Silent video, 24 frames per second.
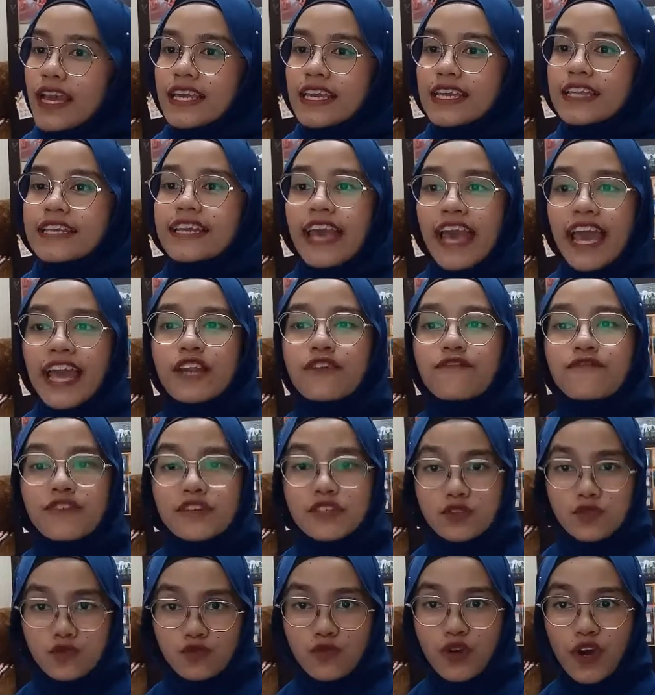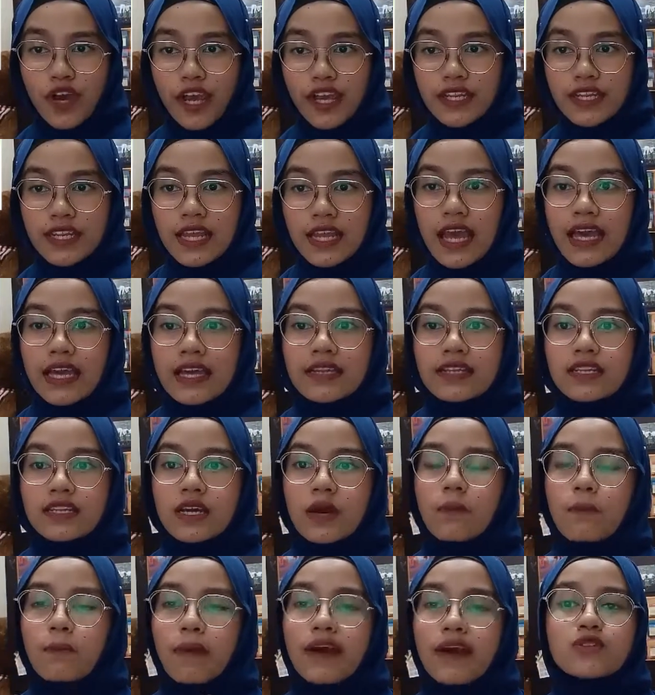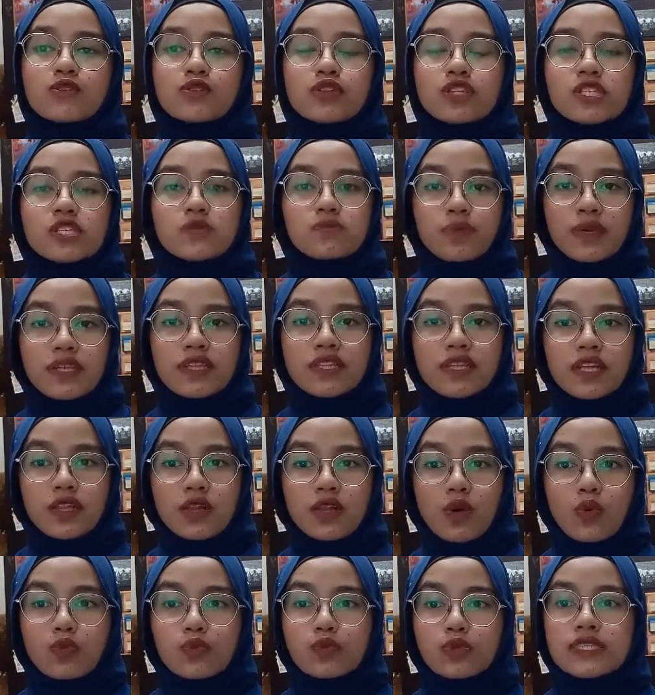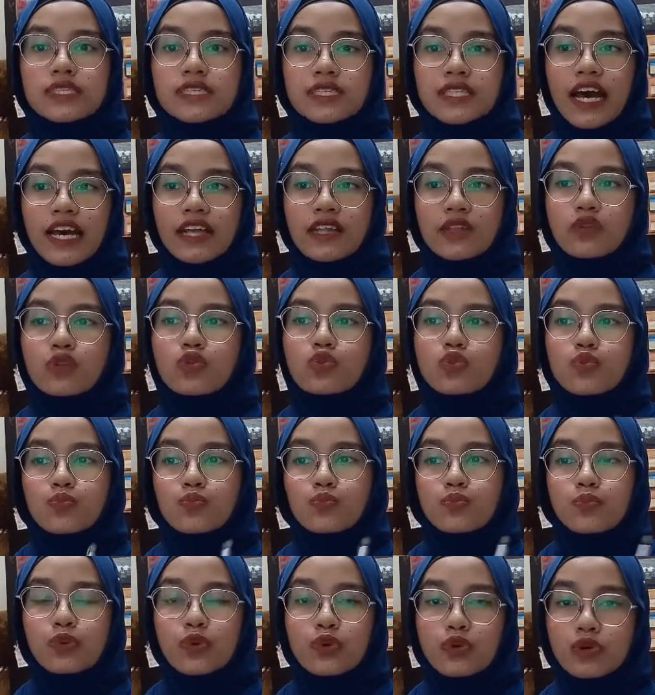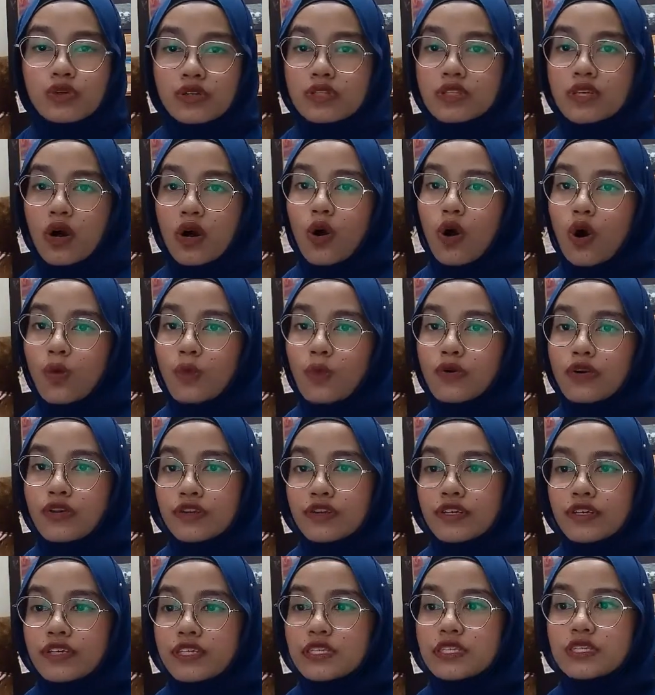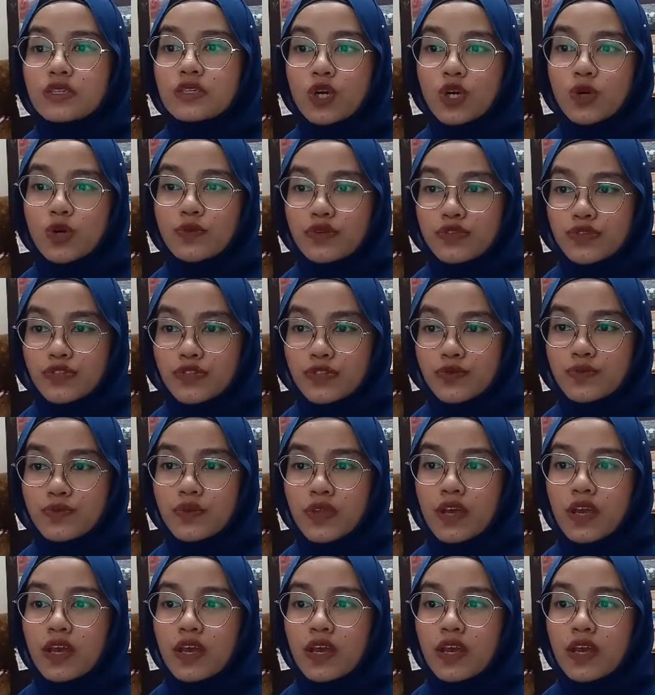in anaphase 1, the mitotic spindle will start to pull the homologous chromosome